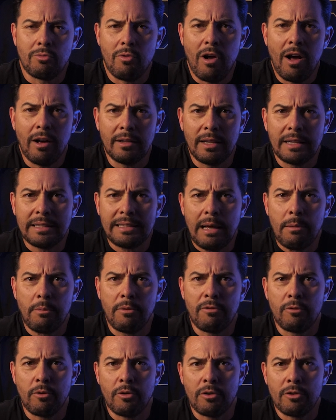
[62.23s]
The Rock like that
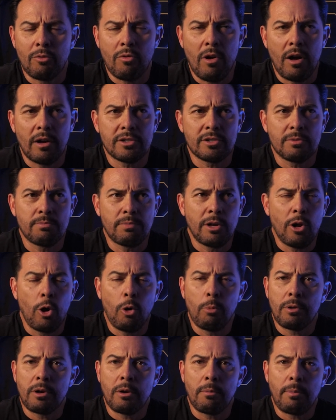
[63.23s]
before. The Rock's been
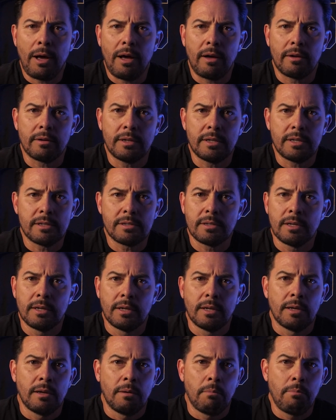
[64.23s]
open about his
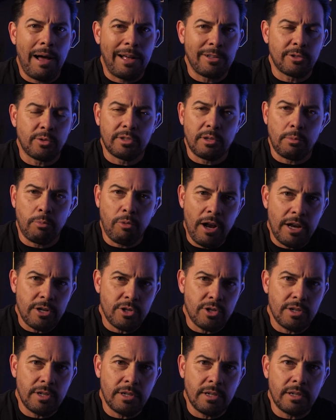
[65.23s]
bouts with
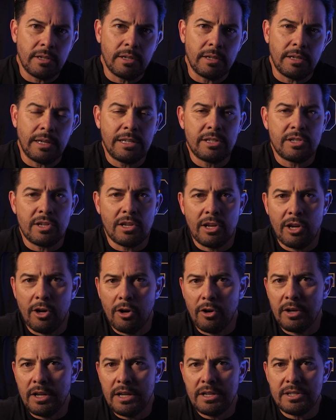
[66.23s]
depression and
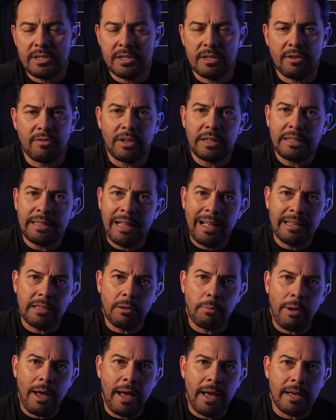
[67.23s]
insecurities and stuff like that in
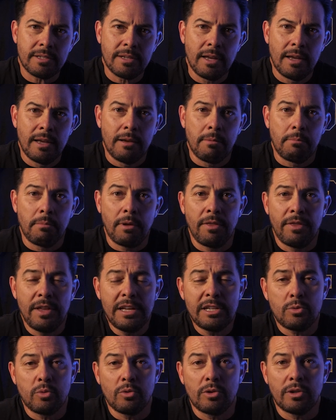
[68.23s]
the past, but
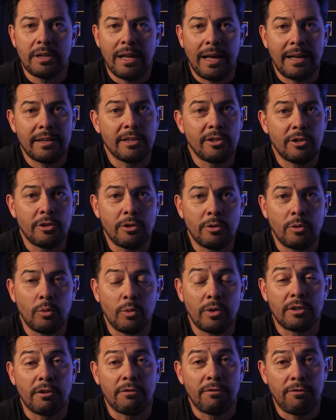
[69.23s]
this one had to do
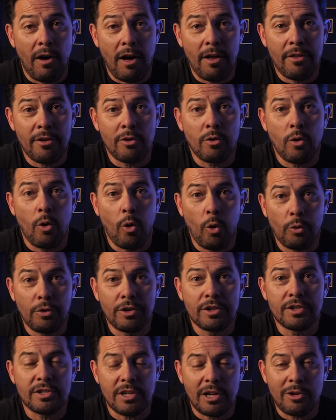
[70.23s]
with the
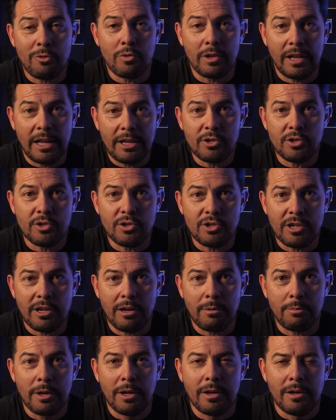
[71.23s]
father-oldest son
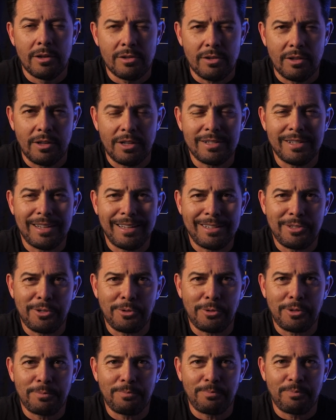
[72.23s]
relationship, so let's get
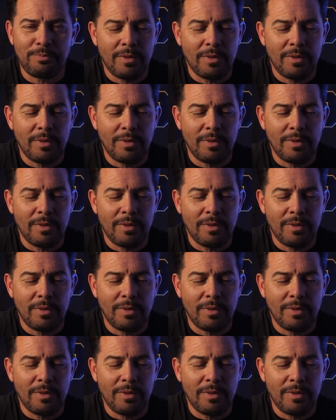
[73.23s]
to it.